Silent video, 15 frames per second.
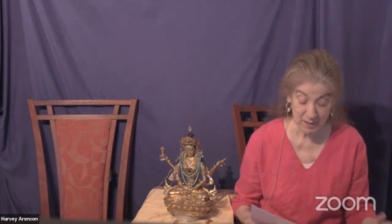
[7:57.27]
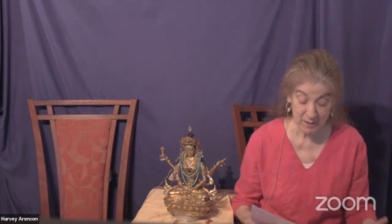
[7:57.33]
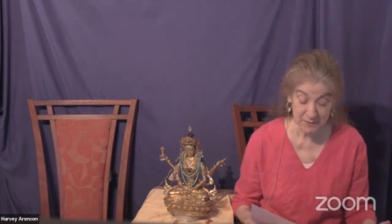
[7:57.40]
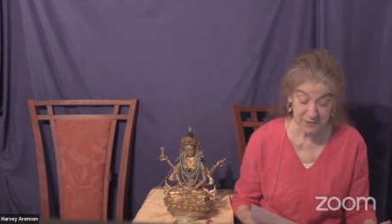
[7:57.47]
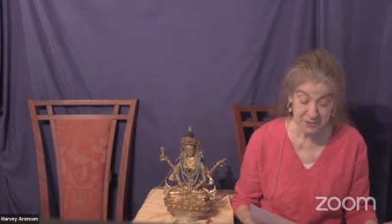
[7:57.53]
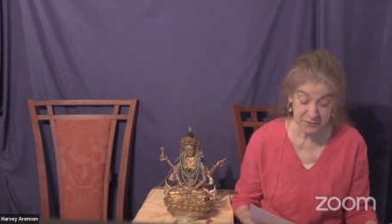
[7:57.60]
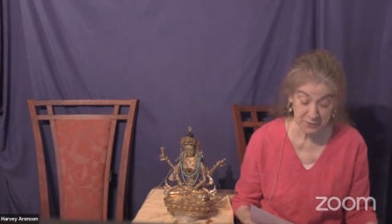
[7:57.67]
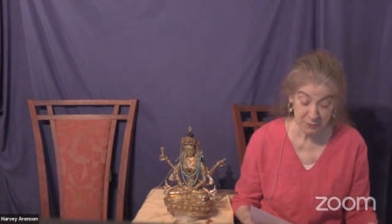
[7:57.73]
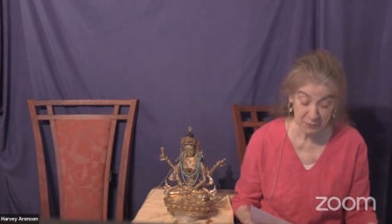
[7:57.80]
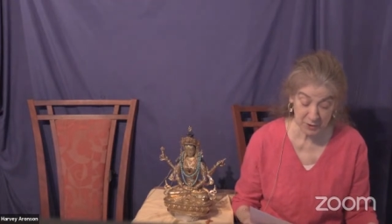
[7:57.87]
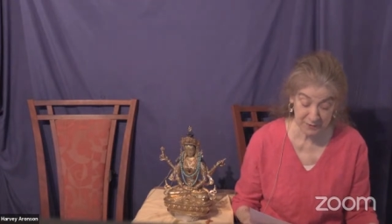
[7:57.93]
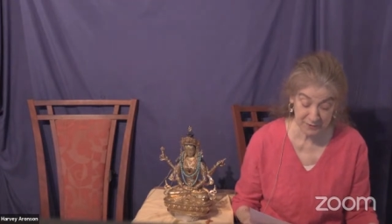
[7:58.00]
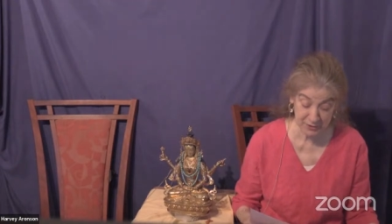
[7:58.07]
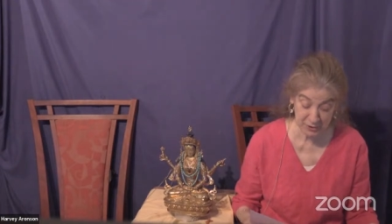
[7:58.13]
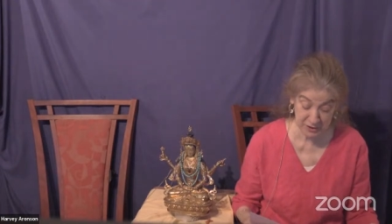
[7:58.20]
This from one
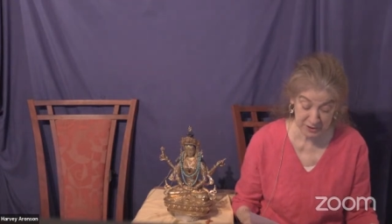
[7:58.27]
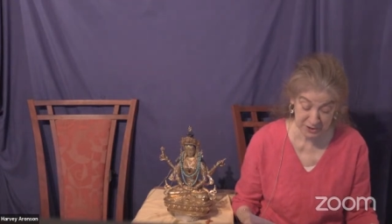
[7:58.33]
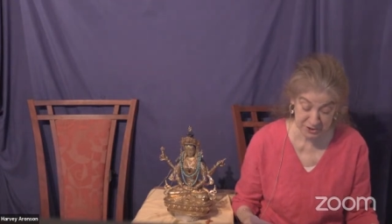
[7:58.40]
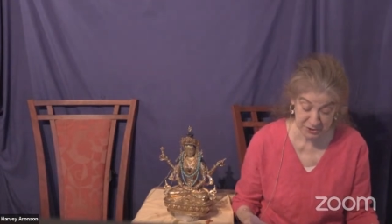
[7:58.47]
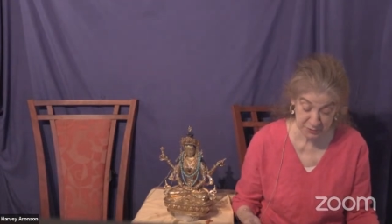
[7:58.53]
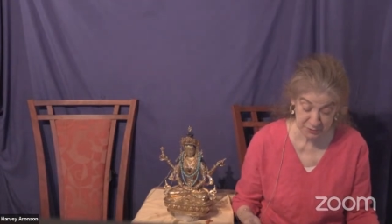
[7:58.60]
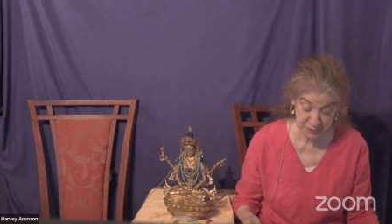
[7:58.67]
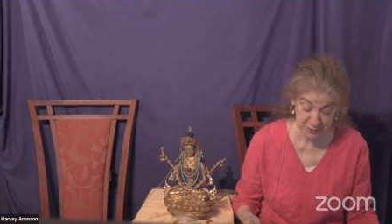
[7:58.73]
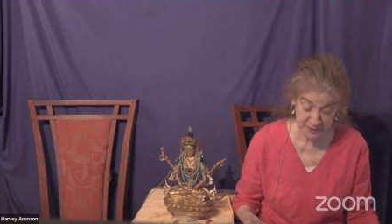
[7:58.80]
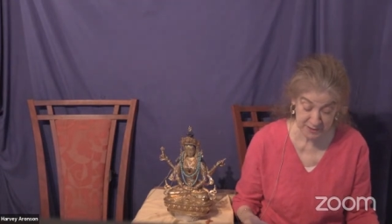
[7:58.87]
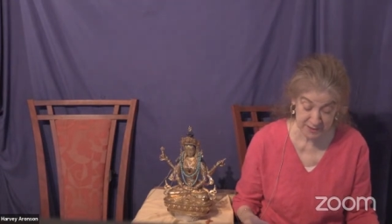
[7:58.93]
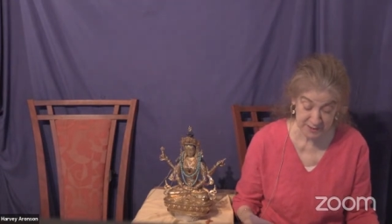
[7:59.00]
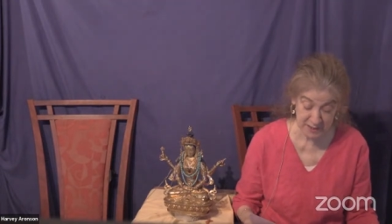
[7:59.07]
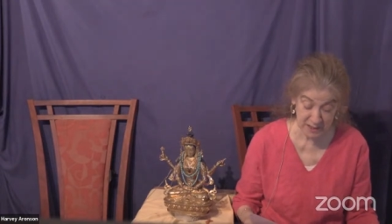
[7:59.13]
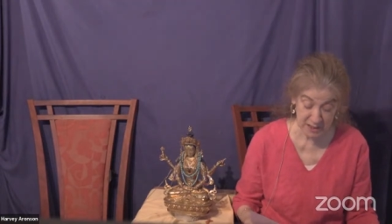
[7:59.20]
of the early
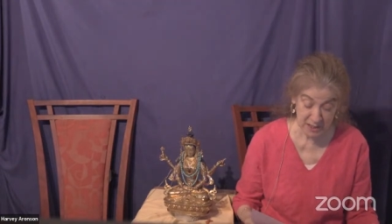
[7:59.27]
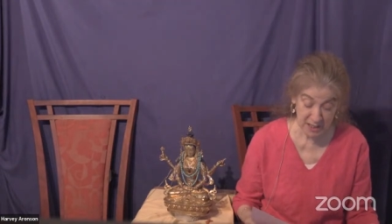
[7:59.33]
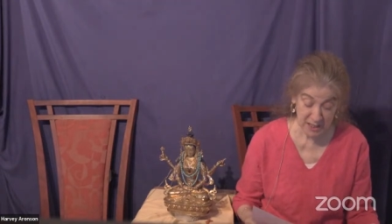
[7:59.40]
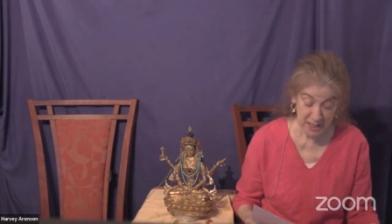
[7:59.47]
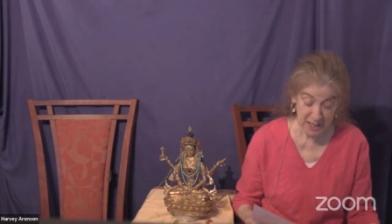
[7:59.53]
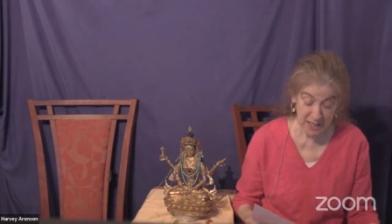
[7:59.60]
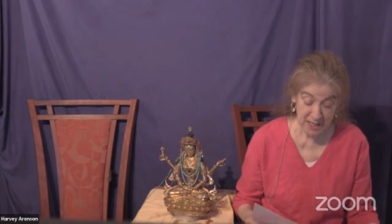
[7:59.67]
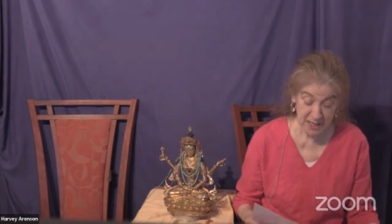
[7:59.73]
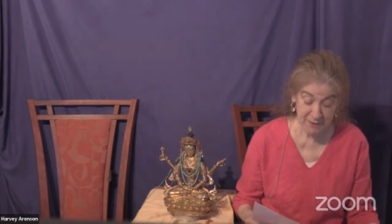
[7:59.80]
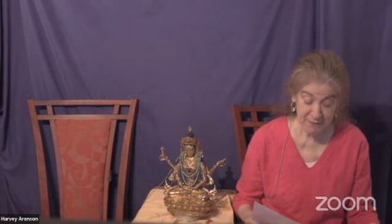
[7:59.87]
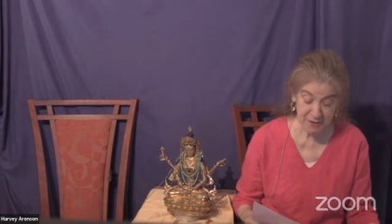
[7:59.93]
sutras. If